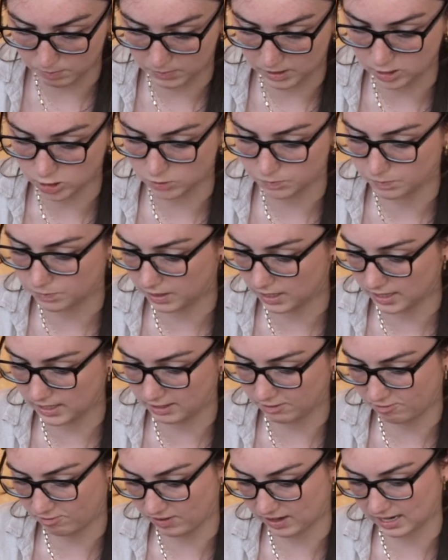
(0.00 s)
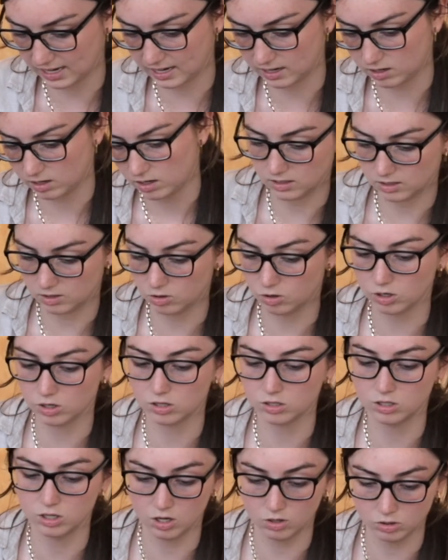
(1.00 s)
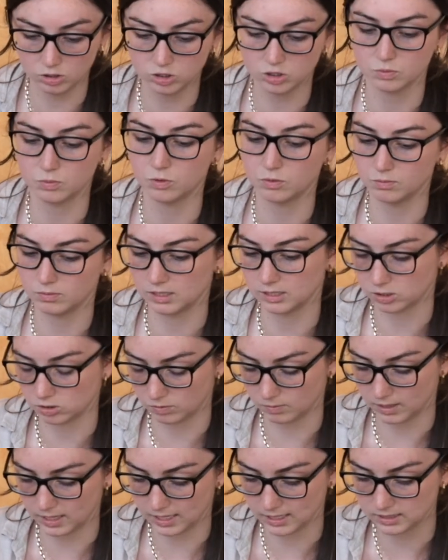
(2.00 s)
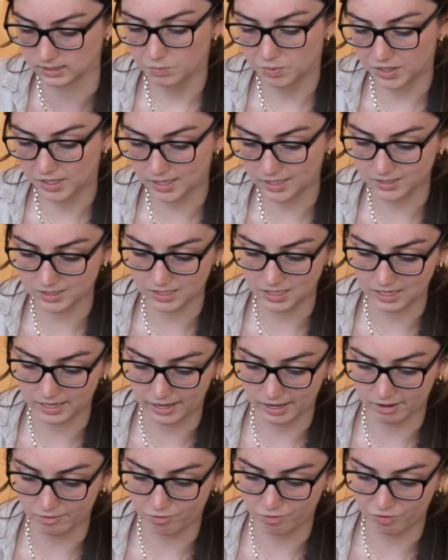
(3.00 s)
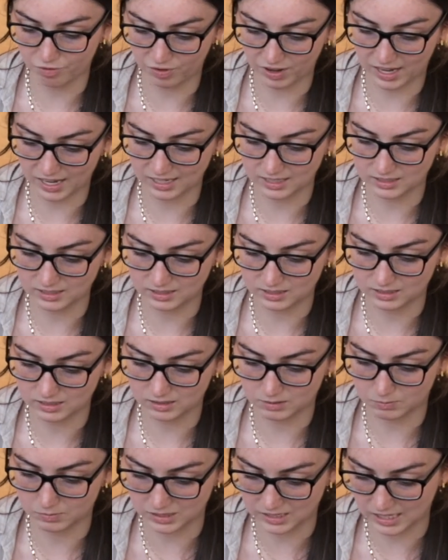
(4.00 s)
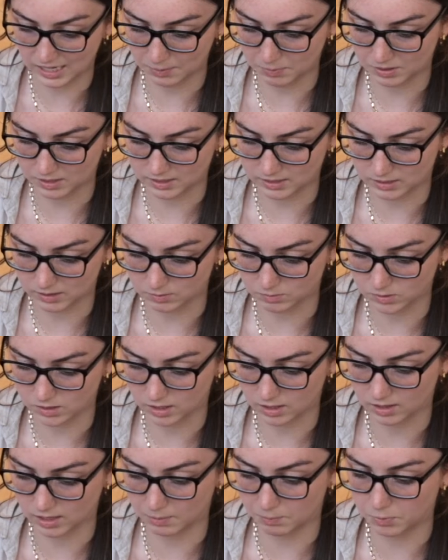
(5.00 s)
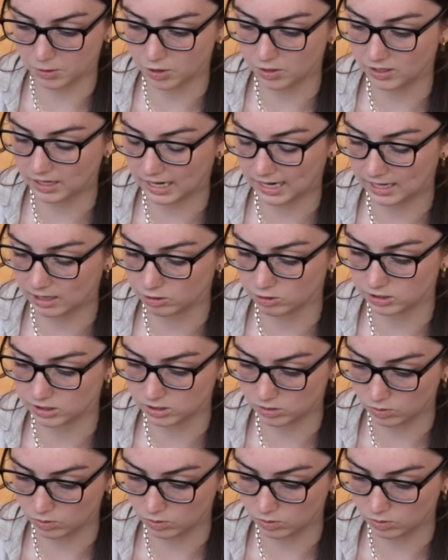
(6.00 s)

much body fat or noticeable muscle mass. Because they have fast metabolisms, they burn calories